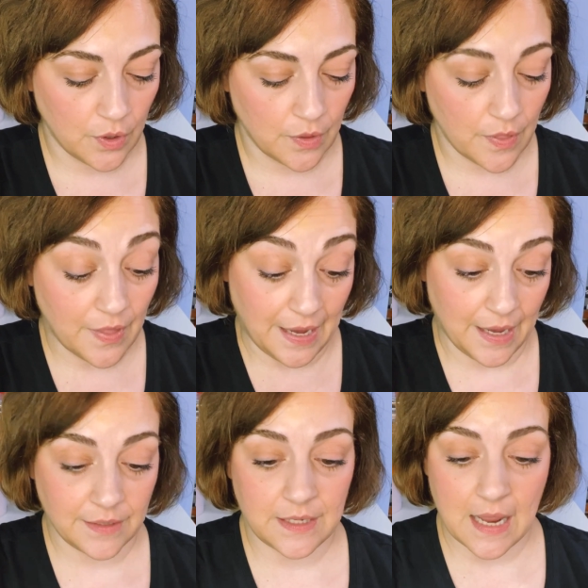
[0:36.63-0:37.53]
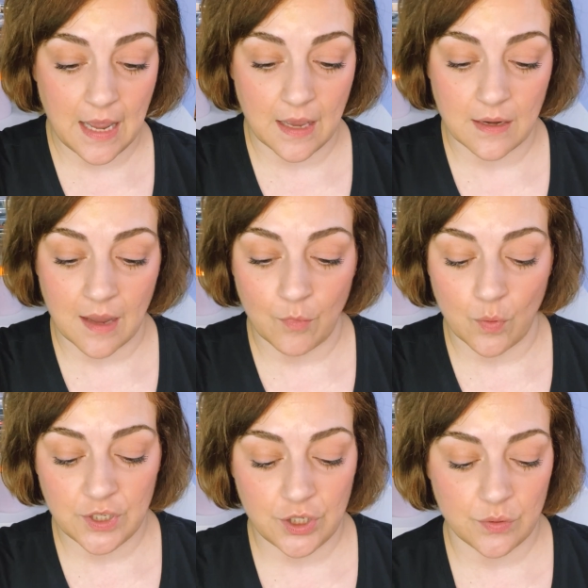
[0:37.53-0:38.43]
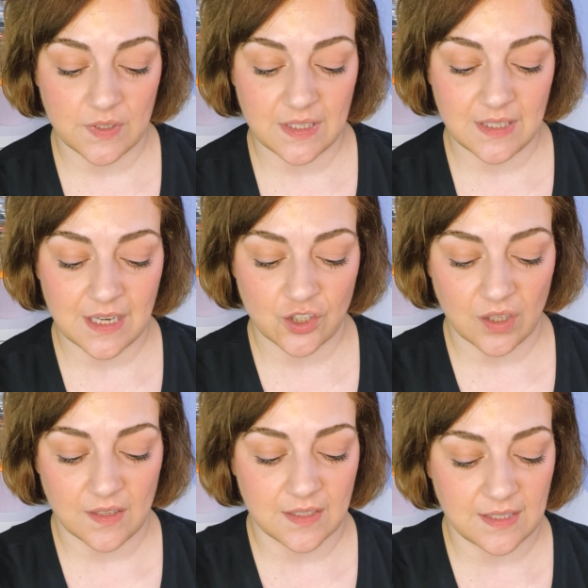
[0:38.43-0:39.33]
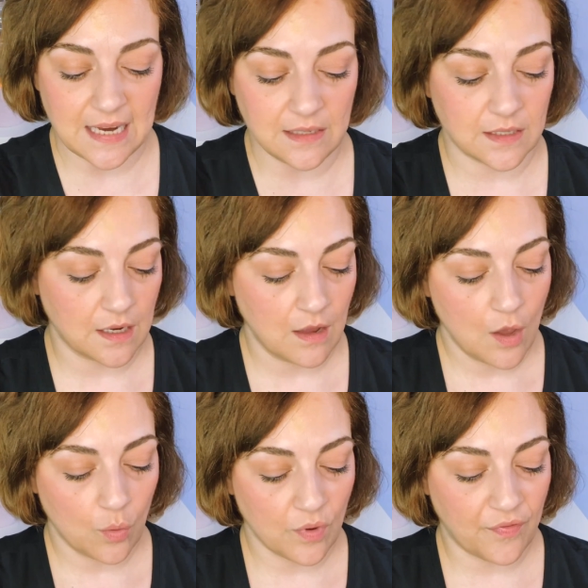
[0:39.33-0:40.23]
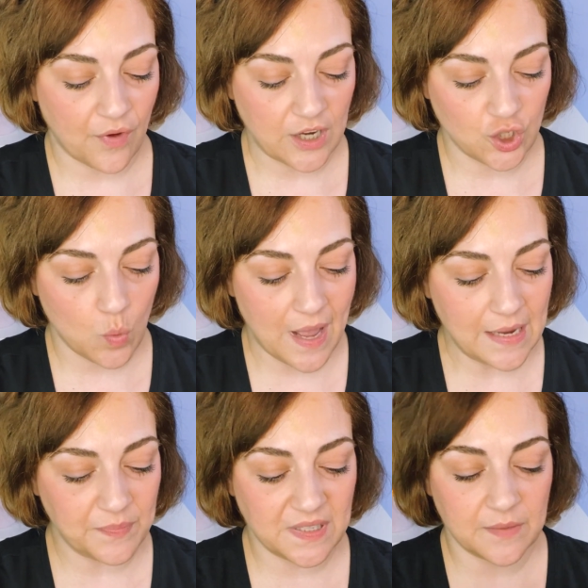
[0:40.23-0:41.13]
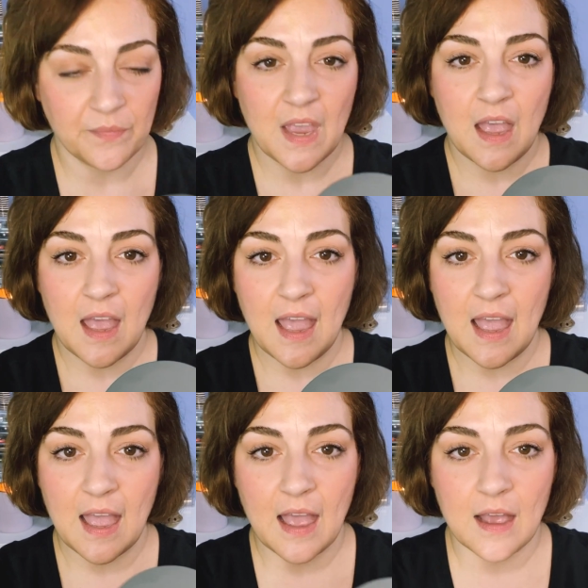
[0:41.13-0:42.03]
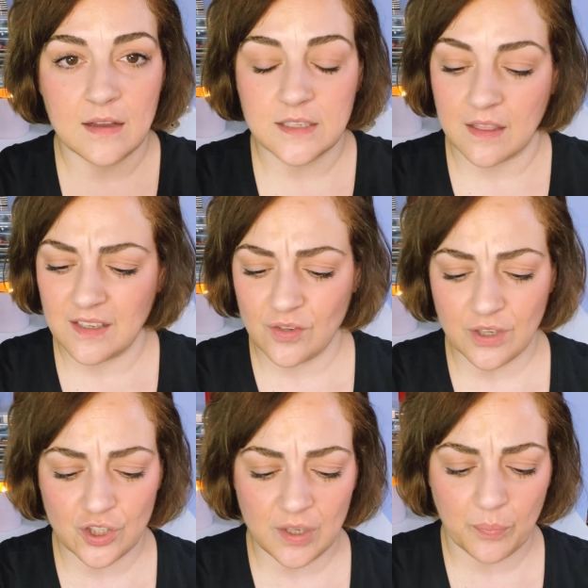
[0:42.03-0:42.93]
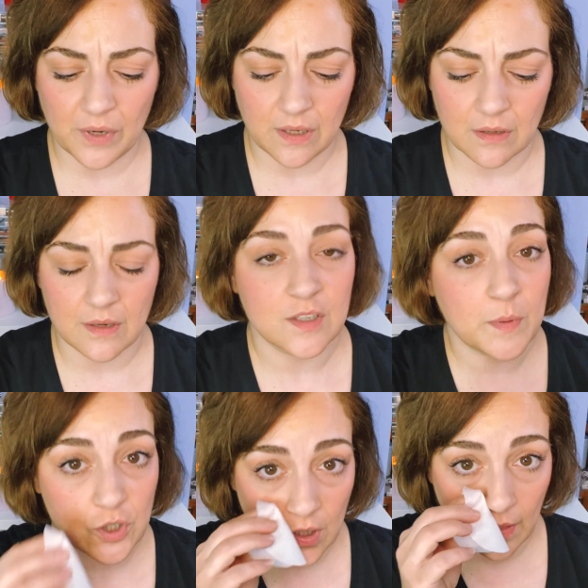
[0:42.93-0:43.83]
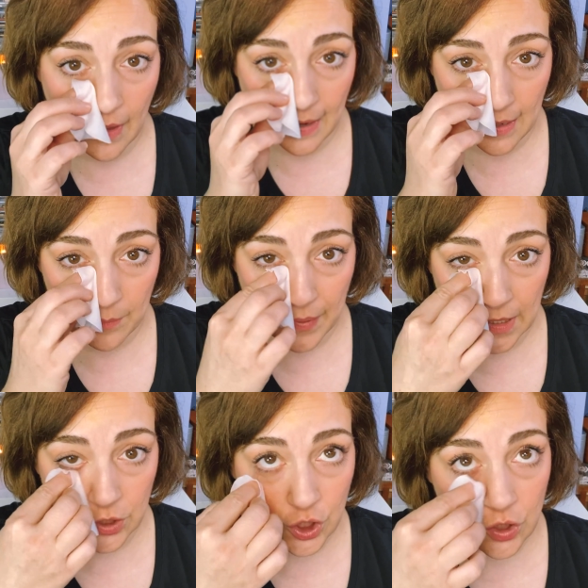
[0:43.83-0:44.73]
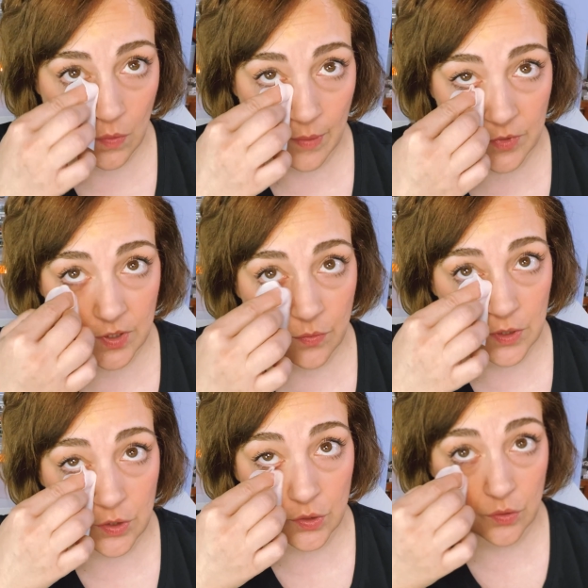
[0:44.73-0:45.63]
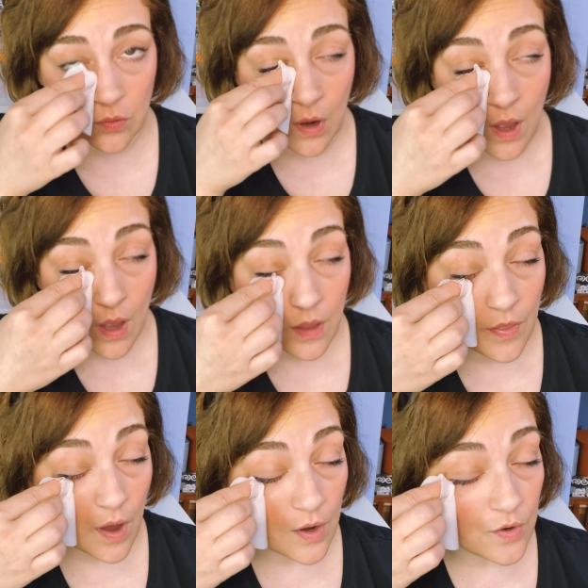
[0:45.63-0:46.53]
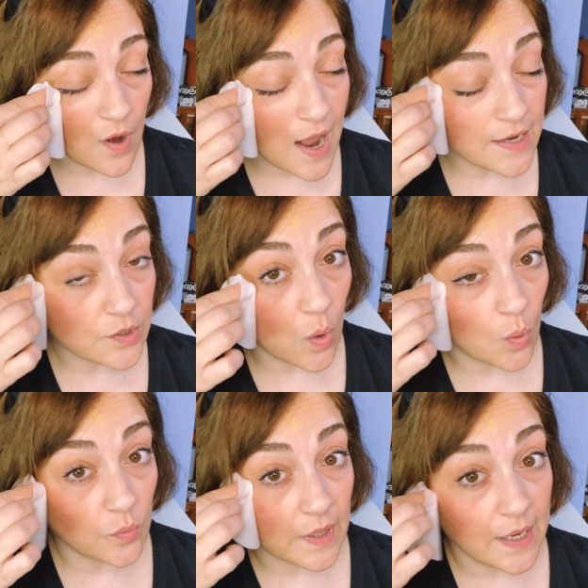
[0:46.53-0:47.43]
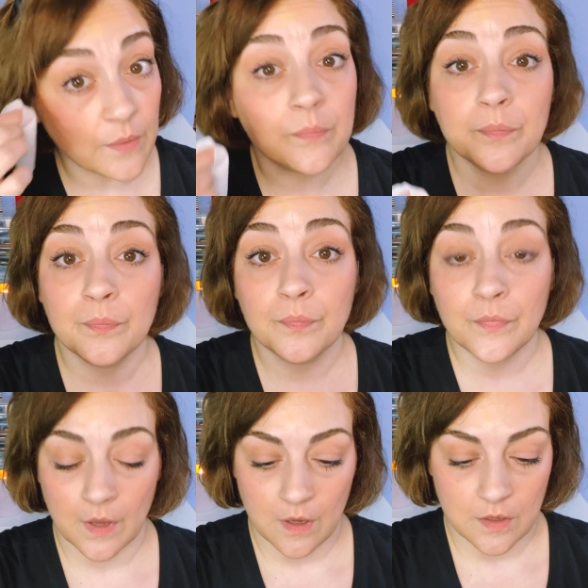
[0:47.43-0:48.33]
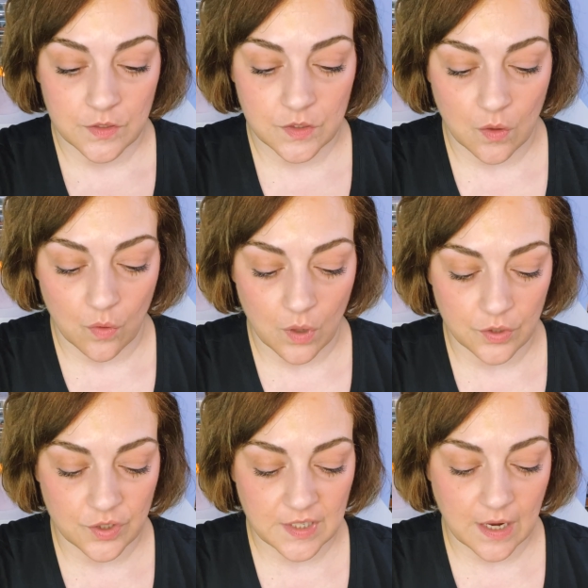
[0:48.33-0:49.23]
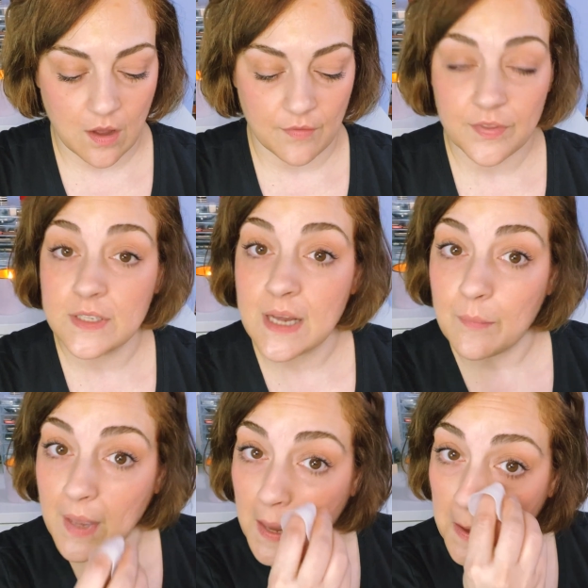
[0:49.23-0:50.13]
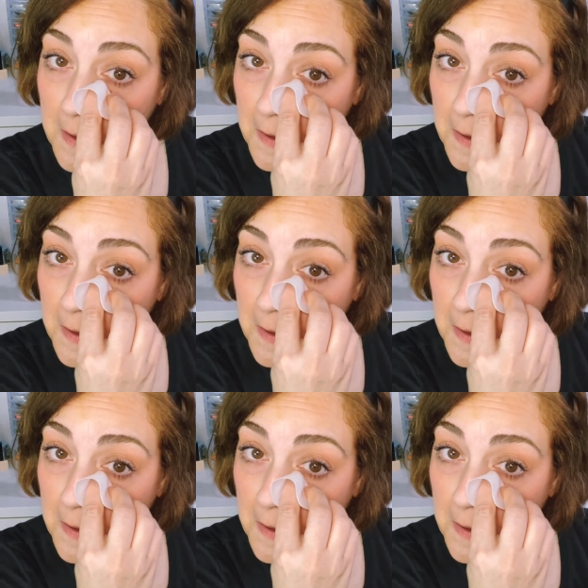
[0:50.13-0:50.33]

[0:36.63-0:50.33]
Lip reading: that, and I'm going to use, this is actually the Seint Refresh Wipes, and these are actually pretty good, especially like in a pinch. So I'm just going to do the under eyes only. So I'll just take off the demi